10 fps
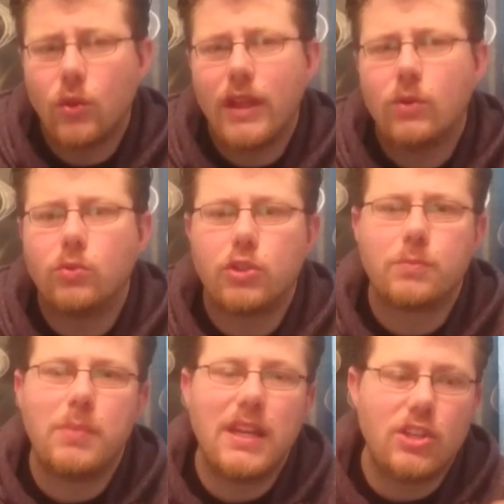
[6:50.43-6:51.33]
It will just
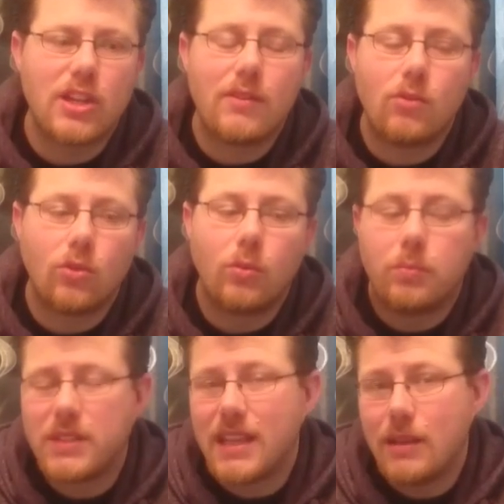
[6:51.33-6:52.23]
be general,
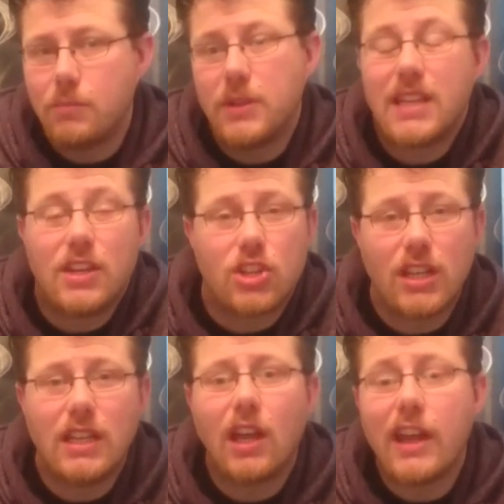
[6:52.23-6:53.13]
potentially
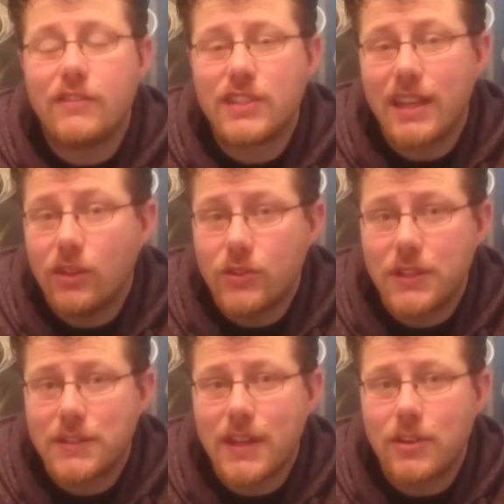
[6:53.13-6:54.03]
life skills,
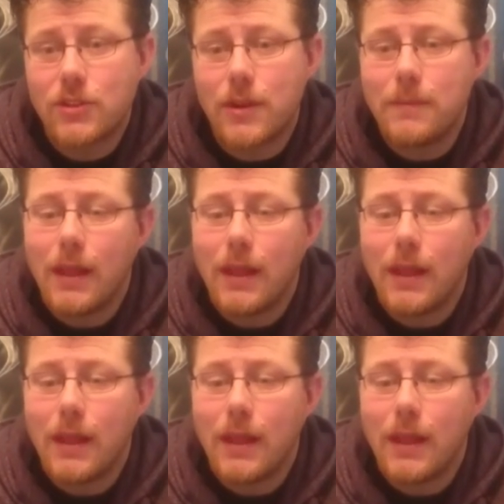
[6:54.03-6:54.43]
etc.